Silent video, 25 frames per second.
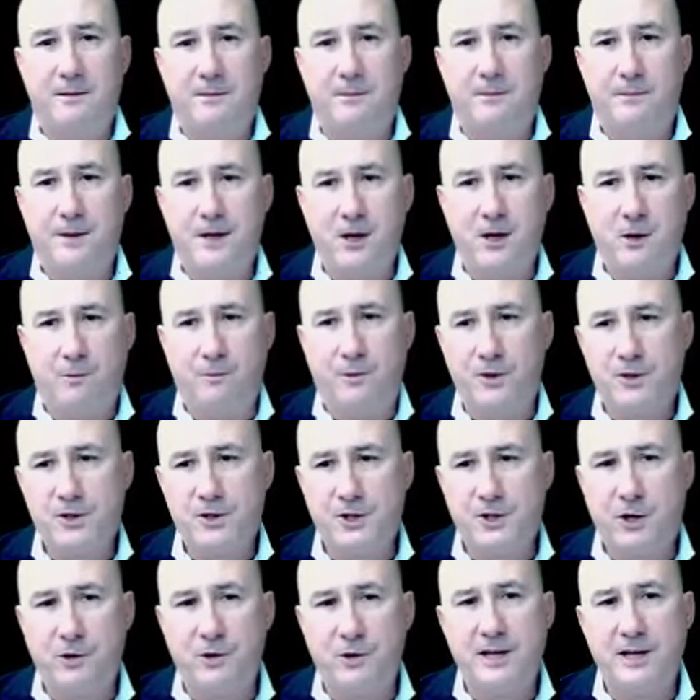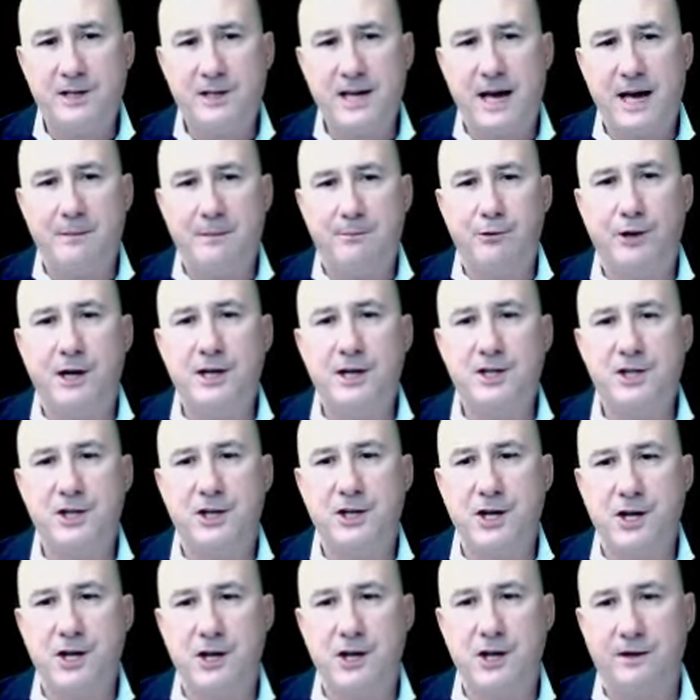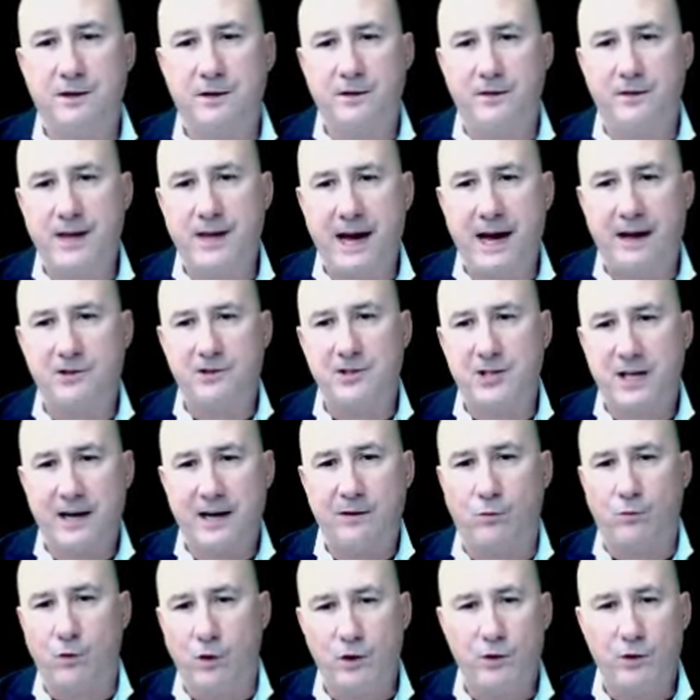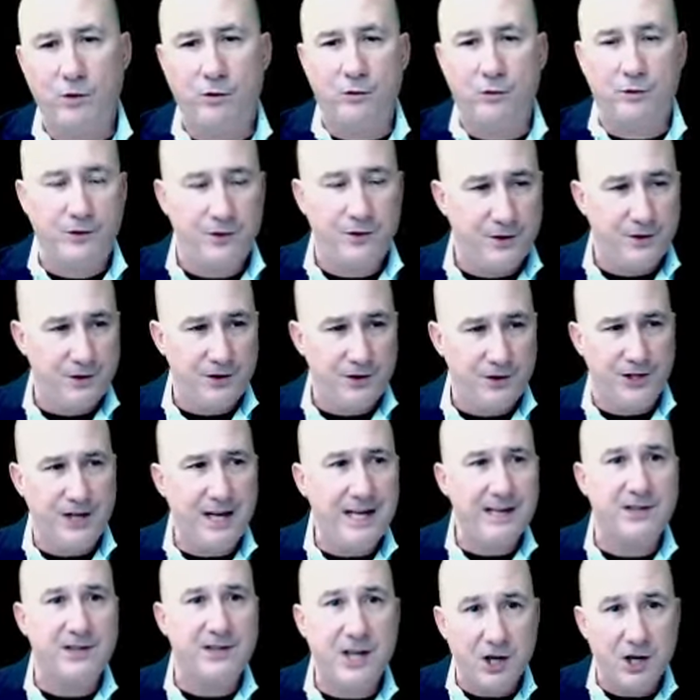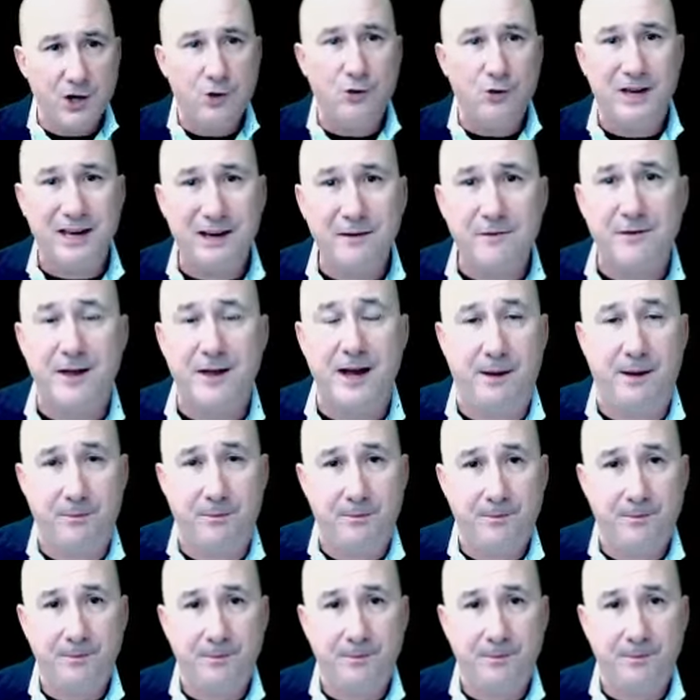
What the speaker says: But your persona is that impression that the outside world sees, that you give them.